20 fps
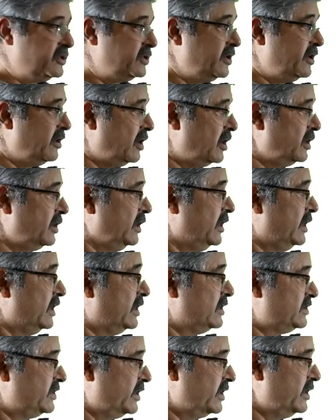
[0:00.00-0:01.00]
There are
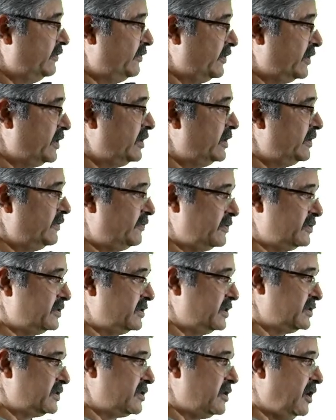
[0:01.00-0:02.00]
significant
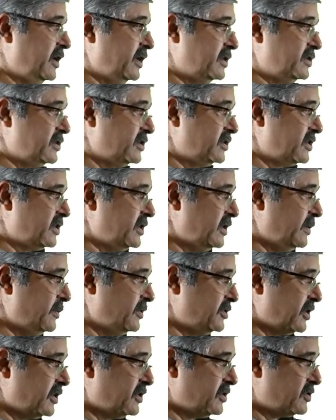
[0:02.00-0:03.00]
differences. Cardiac surgical
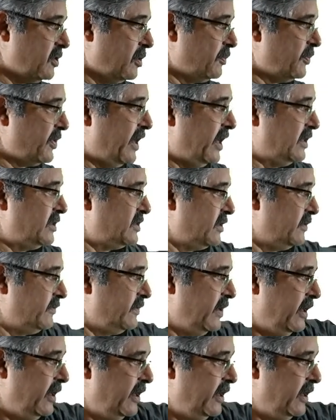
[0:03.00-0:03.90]
imaging is comprehensive.